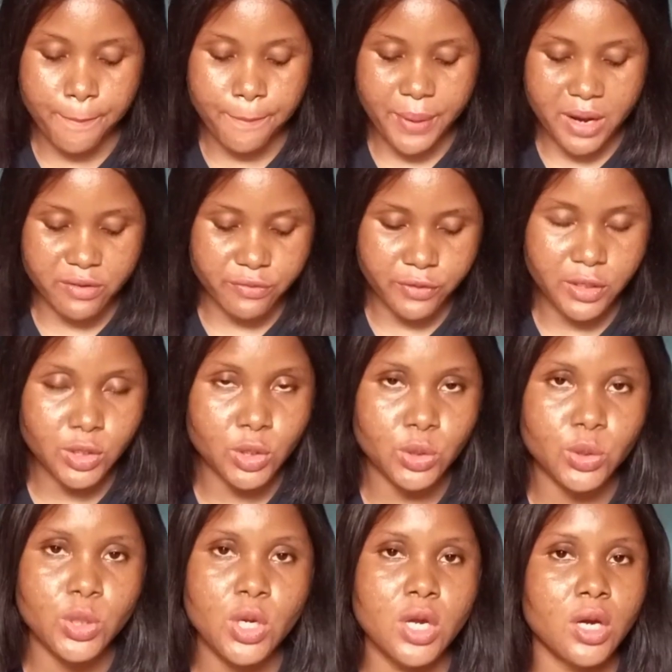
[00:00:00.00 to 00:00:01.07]
per
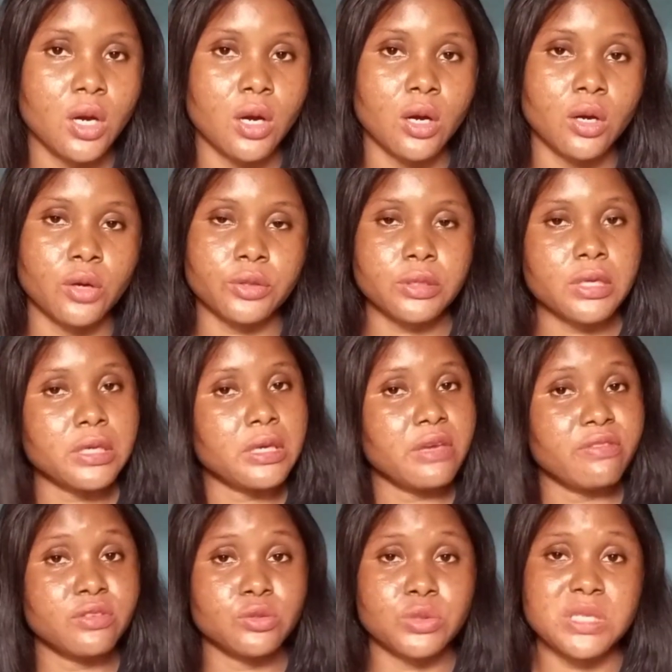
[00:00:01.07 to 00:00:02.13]
video, or you can
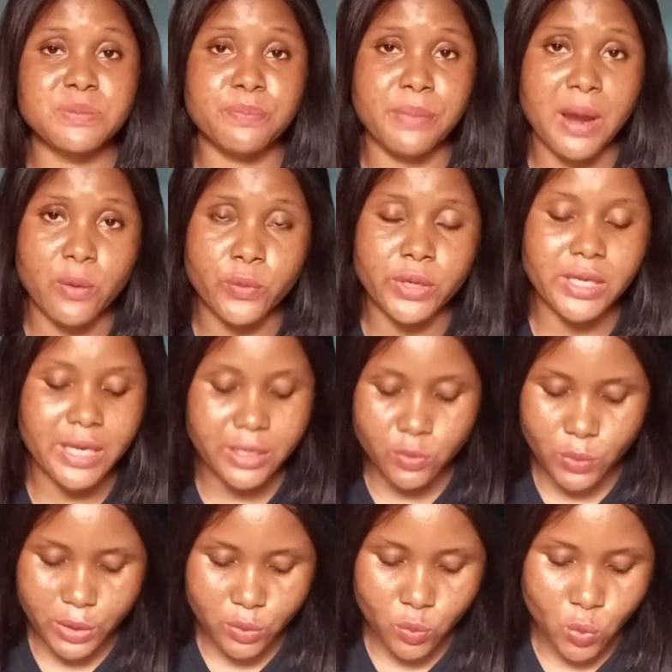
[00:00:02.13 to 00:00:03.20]
even do it per week,
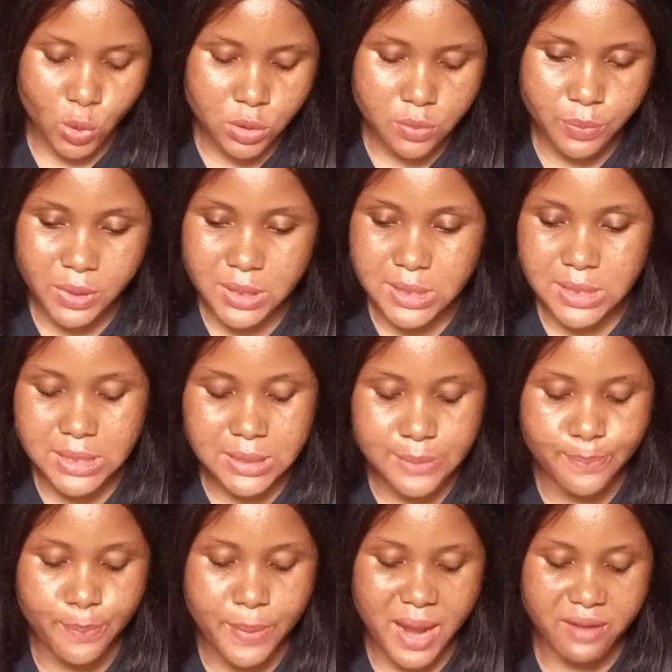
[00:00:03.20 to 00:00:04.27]
anyone you want, but it's
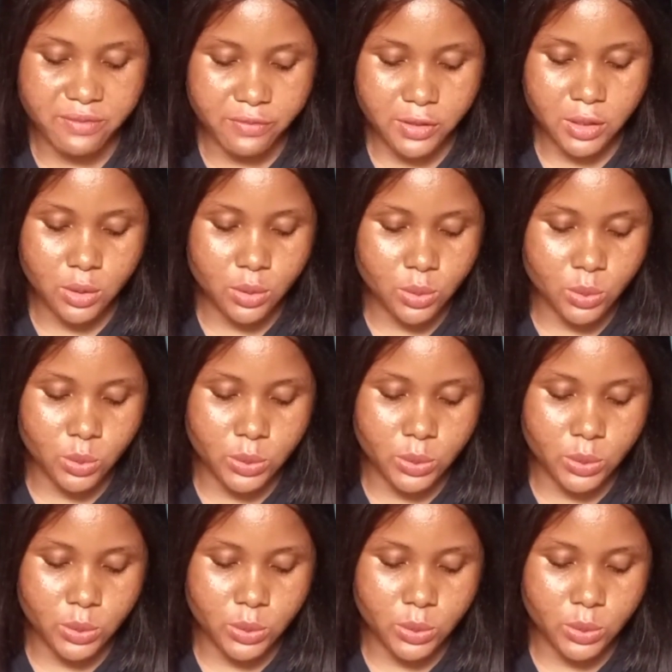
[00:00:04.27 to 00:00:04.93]
per video.